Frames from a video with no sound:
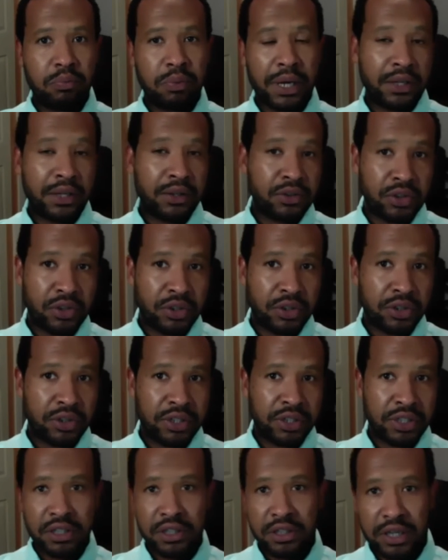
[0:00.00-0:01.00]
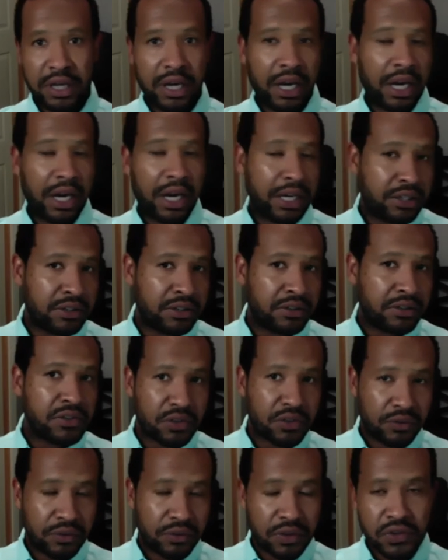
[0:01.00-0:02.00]
under the guidance
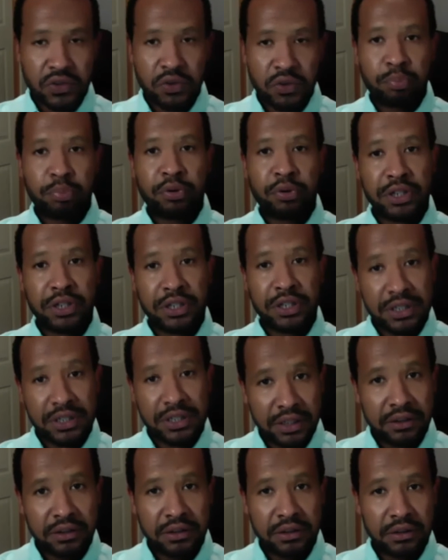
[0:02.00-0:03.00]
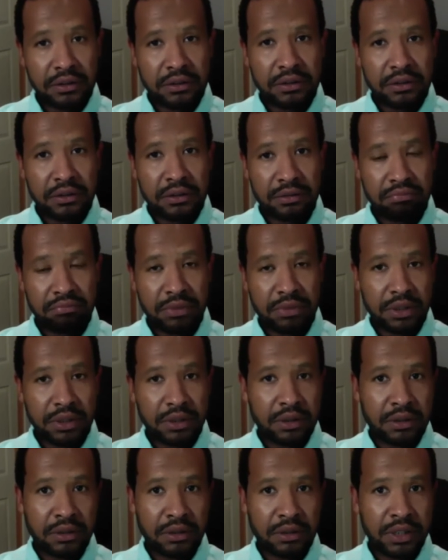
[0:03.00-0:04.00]
of the superintendent,
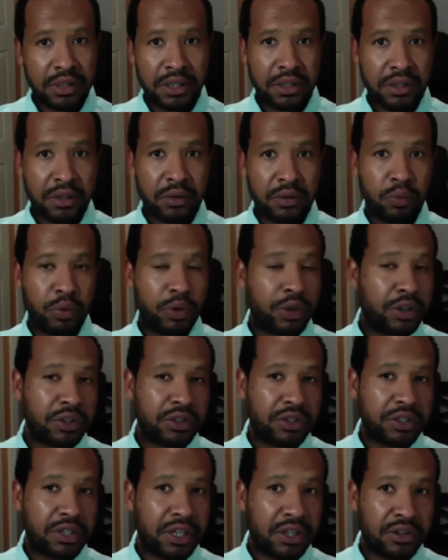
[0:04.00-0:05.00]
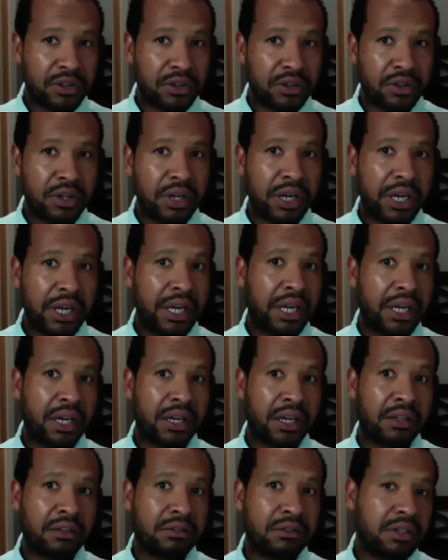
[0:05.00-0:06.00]
they work together
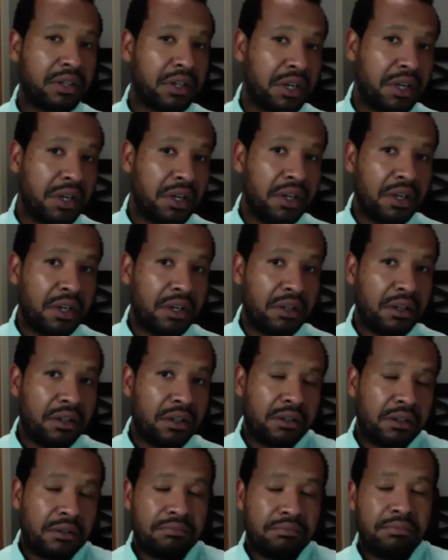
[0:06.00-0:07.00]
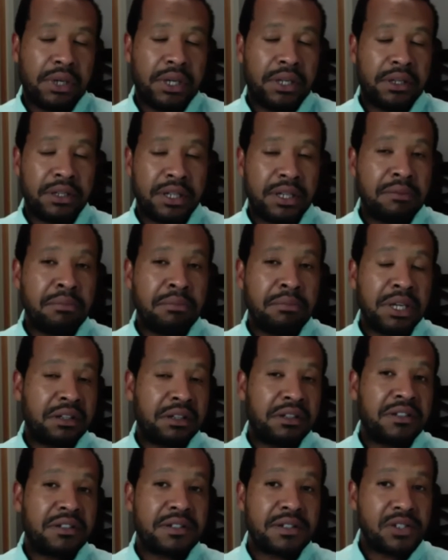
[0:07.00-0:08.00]
and they make
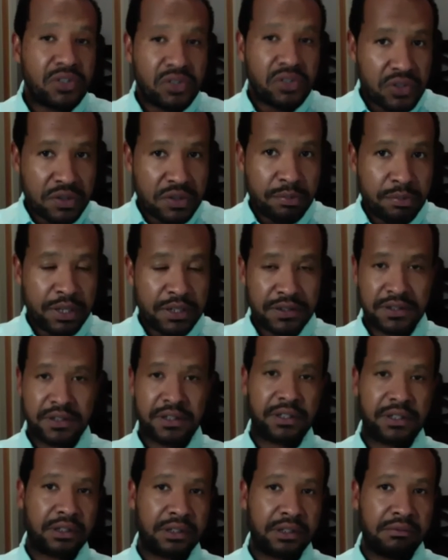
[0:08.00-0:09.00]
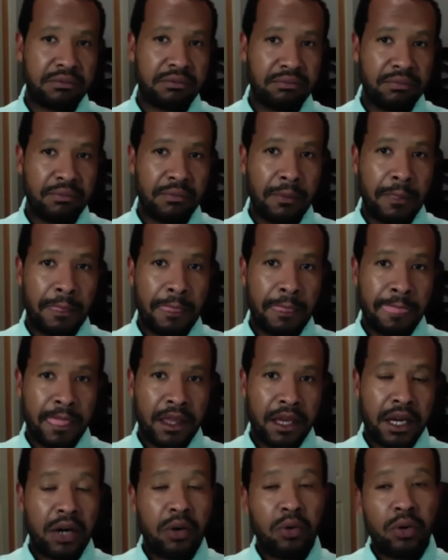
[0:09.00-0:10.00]
decisions basically.
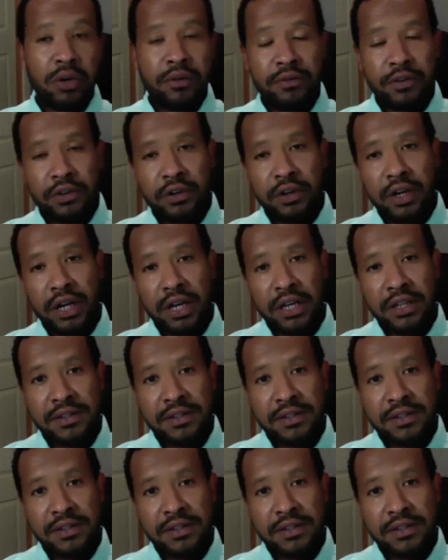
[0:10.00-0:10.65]
However,